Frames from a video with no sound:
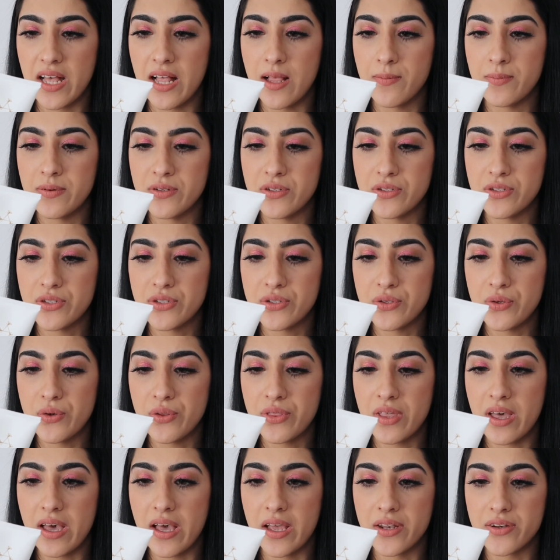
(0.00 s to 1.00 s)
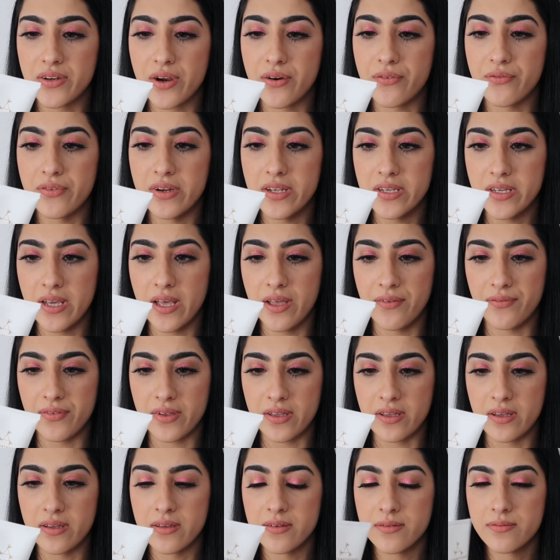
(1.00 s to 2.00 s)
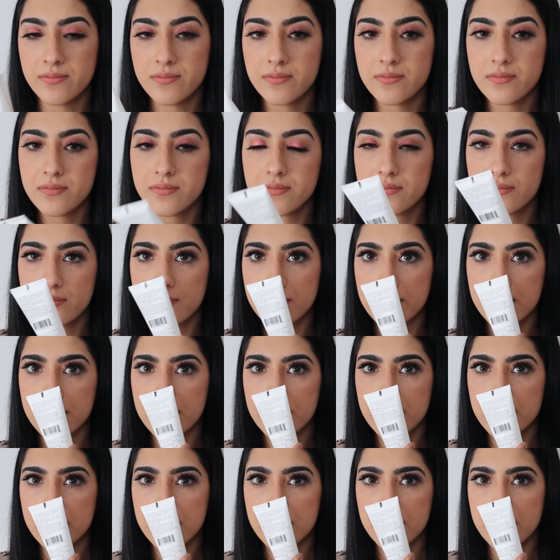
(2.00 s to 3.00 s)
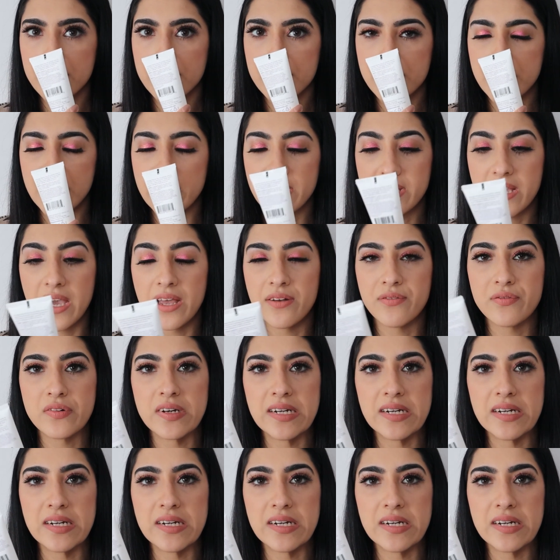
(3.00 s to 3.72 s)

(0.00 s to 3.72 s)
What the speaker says: helping to soothe and recover. You can